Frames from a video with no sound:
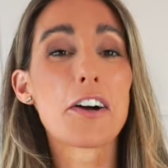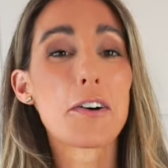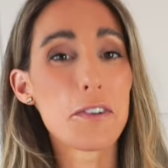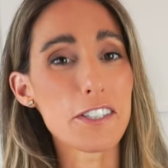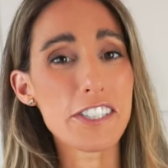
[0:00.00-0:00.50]

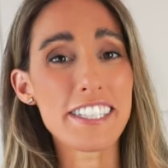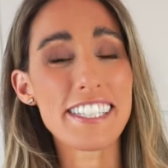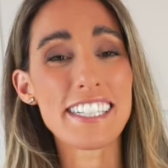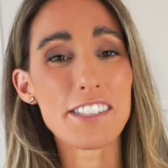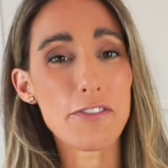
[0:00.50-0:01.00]
gorgeous.
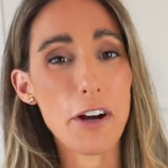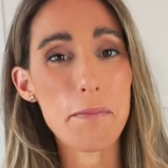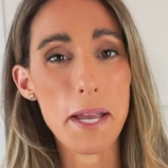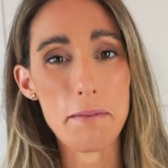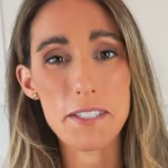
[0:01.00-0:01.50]
It's
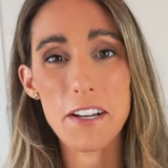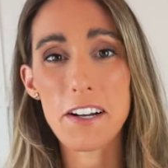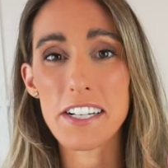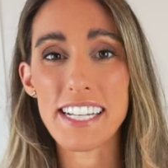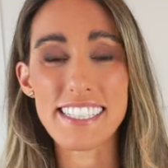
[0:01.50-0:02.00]
from
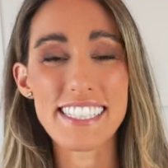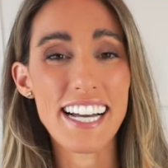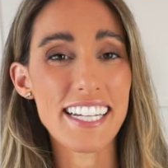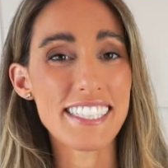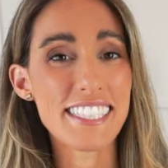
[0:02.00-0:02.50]
Amazon. It's
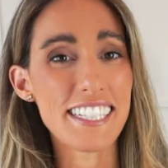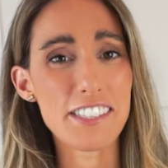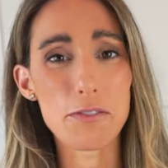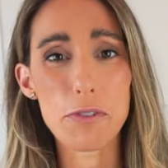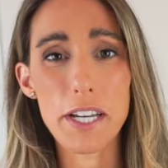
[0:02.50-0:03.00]
nice, it's
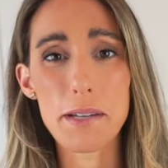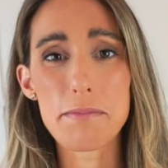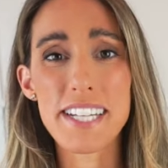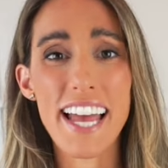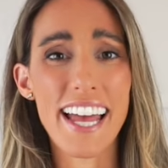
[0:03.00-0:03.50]
ribbed,
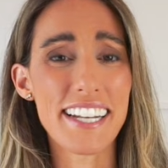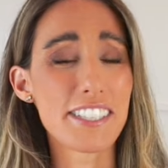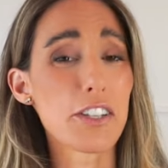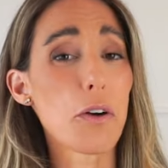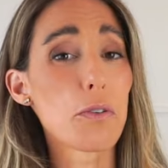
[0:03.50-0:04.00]
and
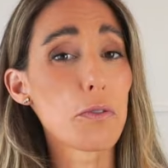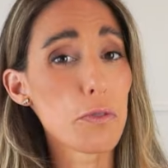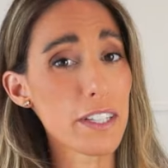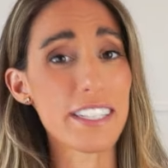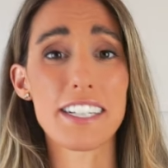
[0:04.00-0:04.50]
it's
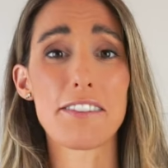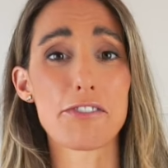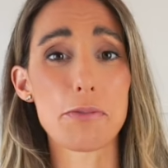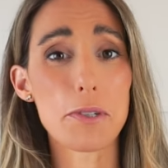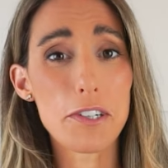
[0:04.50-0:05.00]
really
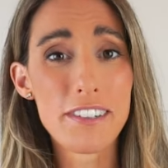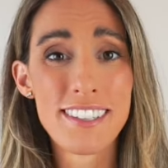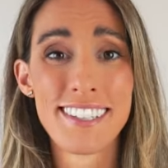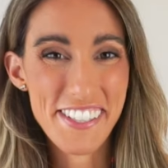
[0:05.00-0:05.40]
comfortable.